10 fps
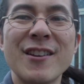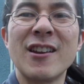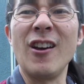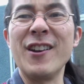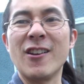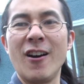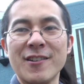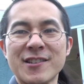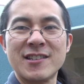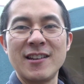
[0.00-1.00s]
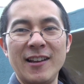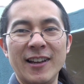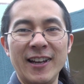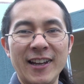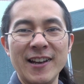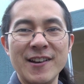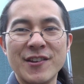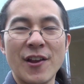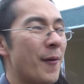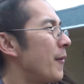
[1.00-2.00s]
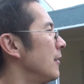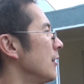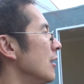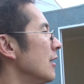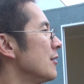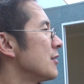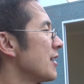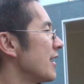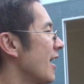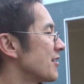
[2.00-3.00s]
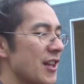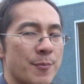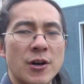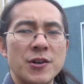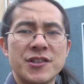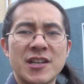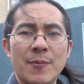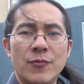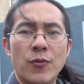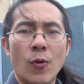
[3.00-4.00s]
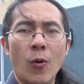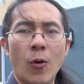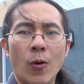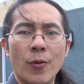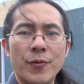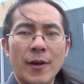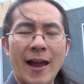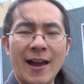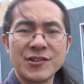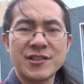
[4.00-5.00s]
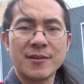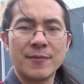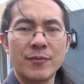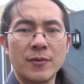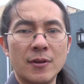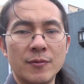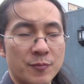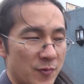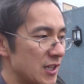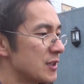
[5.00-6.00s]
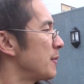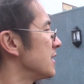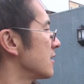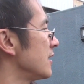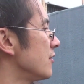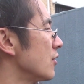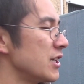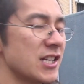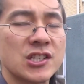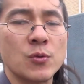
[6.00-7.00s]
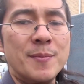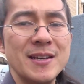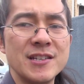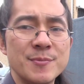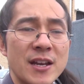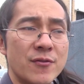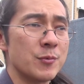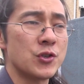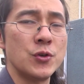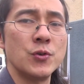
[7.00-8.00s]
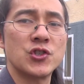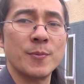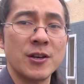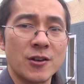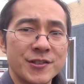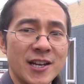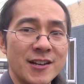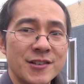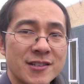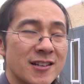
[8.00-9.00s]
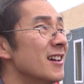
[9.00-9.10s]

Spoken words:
in Kalani Gardens and standing outside the prototype for a house that's basically 36 square meters made from 2 shipping containers.